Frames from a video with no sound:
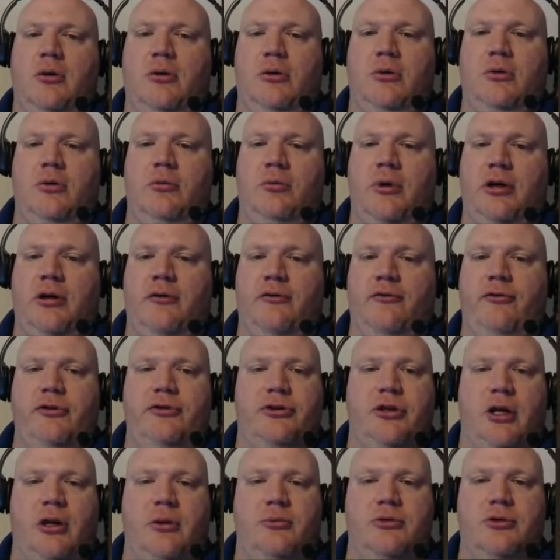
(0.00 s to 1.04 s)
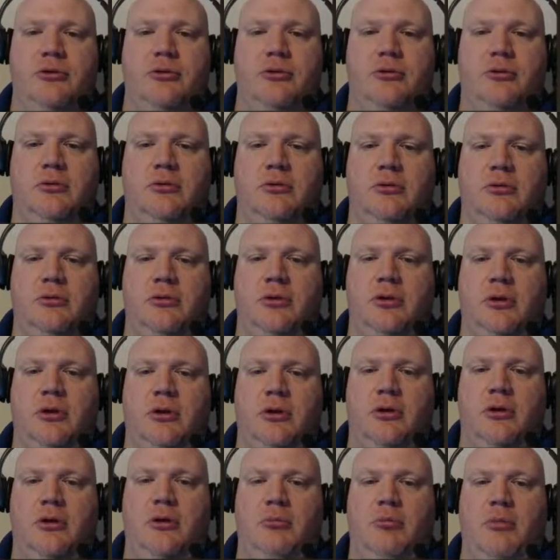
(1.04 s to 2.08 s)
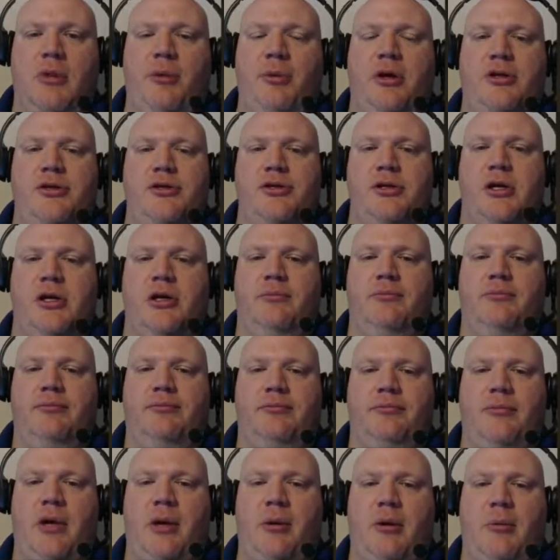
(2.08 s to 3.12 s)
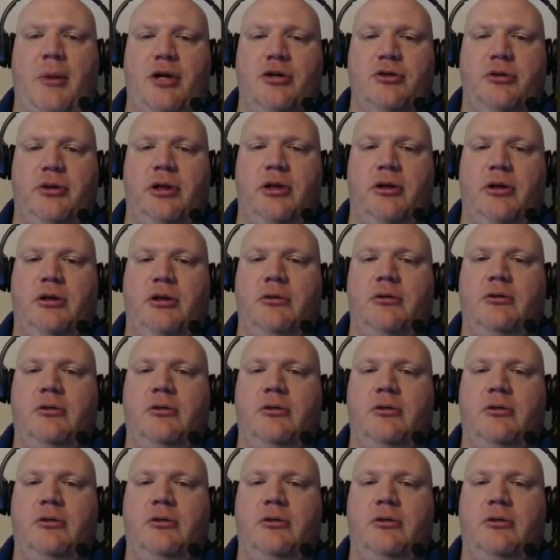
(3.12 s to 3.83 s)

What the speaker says: Ooh, I hear footsteps. Maybe it's maybe I'm actually hearing